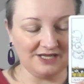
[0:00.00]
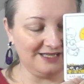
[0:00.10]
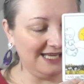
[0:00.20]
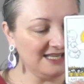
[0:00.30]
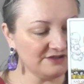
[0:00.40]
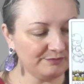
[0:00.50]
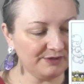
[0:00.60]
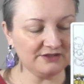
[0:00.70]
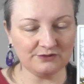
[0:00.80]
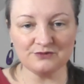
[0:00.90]
And the ace of
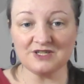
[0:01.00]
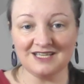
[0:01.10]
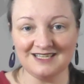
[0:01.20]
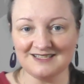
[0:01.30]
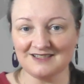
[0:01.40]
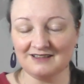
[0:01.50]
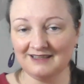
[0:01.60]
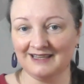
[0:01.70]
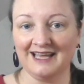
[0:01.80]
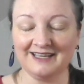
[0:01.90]
pentacles is
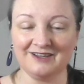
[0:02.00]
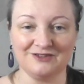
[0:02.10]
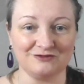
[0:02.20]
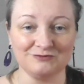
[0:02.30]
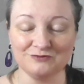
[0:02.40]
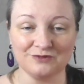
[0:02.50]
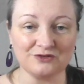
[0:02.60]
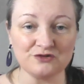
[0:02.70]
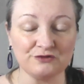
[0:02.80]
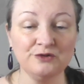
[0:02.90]
like a
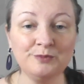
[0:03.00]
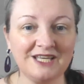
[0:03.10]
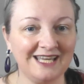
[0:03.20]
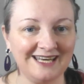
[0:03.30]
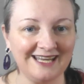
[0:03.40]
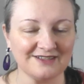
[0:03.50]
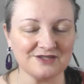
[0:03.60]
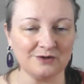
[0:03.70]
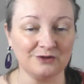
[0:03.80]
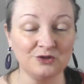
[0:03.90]
true beginning,
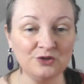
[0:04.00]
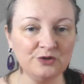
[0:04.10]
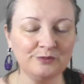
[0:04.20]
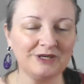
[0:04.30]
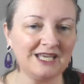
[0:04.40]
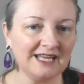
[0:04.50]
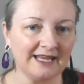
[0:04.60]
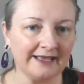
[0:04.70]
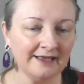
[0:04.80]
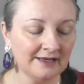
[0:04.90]
so a new
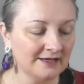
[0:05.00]
beginning.